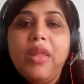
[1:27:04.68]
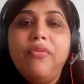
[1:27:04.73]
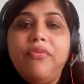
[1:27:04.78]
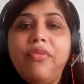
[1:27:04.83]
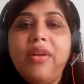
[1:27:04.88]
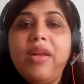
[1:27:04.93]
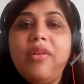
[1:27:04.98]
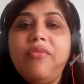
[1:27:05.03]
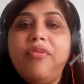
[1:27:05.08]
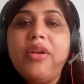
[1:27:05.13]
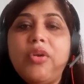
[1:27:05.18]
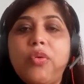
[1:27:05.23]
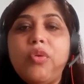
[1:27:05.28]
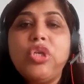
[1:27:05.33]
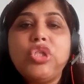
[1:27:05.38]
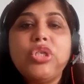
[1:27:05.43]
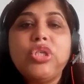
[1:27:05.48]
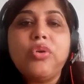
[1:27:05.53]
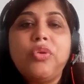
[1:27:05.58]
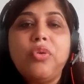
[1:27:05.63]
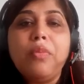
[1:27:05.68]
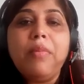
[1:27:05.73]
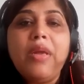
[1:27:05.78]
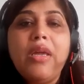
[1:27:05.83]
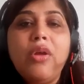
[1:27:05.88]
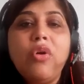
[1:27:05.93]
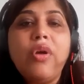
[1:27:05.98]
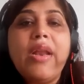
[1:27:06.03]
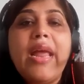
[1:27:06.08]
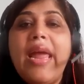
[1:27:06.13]
Feel free to reach out to
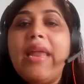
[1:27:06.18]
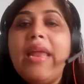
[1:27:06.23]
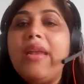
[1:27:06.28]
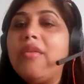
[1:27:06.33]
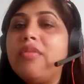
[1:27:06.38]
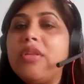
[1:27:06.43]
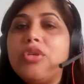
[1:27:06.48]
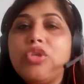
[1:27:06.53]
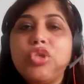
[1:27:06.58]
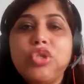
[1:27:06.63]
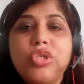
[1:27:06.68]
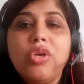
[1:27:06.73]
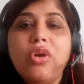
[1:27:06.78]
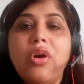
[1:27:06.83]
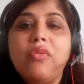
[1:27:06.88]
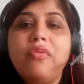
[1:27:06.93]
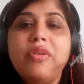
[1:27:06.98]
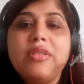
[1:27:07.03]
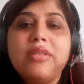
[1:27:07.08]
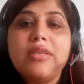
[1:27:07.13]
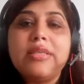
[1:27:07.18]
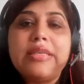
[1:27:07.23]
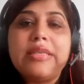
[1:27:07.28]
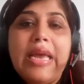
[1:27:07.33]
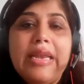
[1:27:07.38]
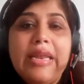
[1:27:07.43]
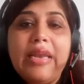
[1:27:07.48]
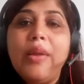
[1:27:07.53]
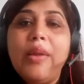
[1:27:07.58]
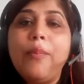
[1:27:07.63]
me or any of the district officers
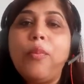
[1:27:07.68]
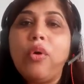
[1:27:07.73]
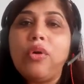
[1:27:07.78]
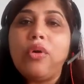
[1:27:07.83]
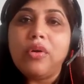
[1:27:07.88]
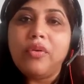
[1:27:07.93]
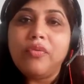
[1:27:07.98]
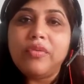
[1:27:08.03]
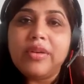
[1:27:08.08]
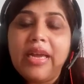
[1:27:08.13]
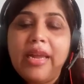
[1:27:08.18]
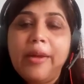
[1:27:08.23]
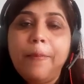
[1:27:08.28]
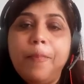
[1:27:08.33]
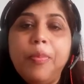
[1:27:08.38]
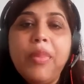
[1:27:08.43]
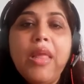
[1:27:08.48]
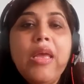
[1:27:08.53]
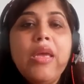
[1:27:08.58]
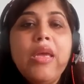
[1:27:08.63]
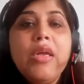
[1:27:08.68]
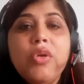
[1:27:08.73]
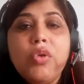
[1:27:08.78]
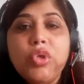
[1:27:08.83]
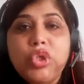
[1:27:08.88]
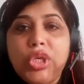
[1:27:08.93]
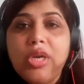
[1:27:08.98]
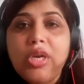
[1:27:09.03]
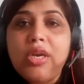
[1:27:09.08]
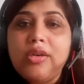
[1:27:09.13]
at any point of time to
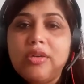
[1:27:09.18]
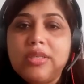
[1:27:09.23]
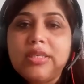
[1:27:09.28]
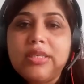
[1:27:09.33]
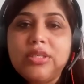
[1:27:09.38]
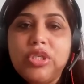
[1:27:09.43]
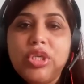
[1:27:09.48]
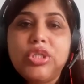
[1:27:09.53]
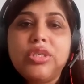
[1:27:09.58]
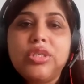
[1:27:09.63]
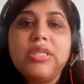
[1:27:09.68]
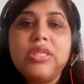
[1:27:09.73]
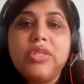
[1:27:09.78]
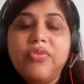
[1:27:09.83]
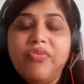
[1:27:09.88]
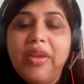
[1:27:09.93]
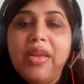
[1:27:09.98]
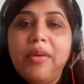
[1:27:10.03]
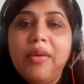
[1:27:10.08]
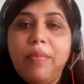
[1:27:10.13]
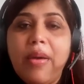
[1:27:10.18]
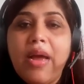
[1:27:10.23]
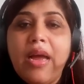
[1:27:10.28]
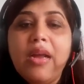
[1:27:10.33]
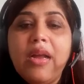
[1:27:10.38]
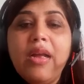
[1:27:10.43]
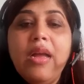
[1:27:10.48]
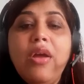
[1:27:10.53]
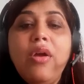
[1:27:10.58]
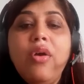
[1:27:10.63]
share your suggestions,
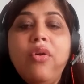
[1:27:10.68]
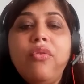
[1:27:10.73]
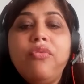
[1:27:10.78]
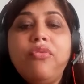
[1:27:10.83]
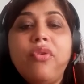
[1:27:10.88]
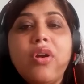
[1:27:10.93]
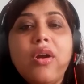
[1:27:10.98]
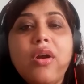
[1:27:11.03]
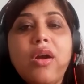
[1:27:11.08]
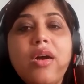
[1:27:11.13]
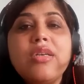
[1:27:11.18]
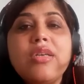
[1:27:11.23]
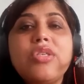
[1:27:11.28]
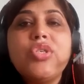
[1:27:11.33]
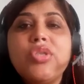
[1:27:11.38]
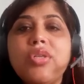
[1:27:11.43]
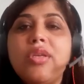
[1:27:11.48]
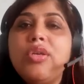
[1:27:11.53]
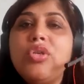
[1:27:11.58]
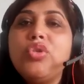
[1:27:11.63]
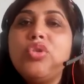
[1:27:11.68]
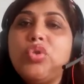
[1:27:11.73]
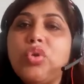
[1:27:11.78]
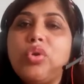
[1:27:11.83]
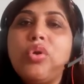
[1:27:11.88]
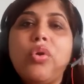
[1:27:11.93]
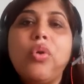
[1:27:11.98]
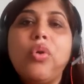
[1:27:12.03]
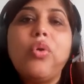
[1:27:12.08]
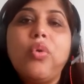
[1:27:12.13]
feedback, for us to
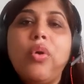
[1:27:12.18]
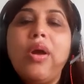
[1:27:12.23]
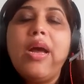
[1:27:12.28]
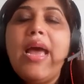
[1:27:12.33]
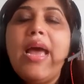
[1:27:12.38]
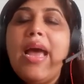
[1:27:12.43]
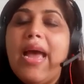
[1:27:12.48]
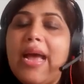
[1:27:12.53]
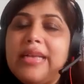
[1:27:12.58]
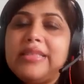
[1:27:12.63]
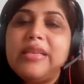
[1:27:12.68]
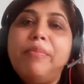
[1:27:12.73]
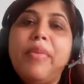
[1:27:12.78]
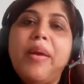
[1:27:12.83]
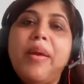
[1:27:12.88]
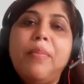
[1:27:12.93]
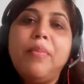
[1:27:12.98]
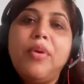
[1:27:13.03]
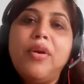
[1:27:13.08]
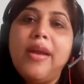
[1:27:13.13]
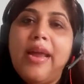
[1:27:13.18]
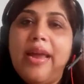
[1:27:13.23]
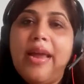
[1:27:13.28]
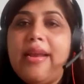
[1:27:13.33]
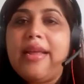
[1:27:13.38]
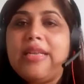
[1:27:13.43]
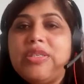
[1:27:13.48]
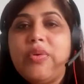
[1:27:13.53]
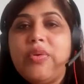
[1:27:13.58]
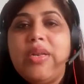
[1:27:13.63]
grow as a member
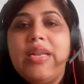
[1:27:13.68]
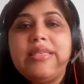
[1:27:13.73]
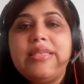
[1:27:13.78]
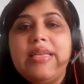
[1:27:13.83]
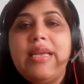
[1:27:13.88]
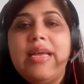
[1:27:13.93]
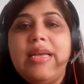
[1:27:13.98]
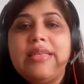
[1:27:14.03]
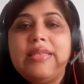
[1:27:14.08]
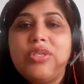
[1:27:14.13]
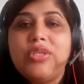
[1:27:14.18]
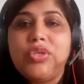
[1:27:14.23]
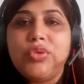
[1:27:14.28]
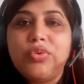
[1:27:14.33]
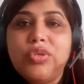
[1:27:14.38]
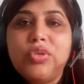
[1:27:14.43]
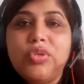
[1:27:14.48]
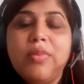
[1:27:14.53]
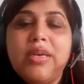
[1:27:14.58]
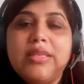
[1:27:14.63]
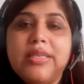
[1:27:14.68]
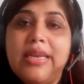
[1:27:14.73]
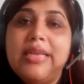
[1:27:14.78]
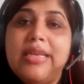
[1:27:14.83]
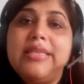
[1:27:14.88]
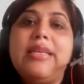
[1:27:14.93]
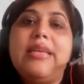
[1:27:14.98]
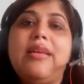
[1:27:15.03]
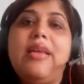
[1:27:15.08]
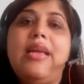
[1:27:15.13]
and as well as a Toastmaster,
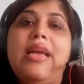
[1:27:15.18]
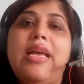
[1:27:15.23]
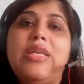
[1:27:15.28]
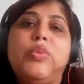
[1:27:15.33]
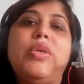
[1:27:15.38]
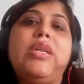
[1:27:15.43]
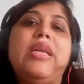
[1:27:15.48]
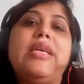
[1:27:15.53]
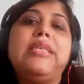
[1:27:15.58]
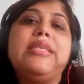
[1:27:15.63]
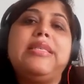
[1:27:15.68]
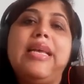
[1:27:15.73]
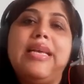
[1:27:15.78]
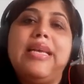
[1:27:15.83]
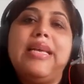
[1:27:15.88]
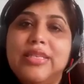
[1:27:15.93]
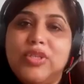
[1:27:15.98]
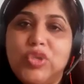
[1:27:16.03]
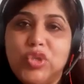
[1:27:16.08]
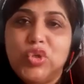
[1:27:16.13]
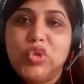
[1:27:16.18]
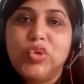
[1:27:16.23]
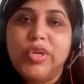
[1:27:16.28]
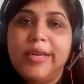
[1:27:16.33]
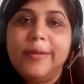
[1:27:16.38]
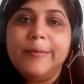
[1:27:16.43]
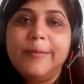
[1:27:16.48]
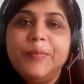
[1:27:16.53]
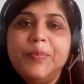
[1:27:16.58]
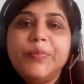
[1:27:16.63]
as well as a district.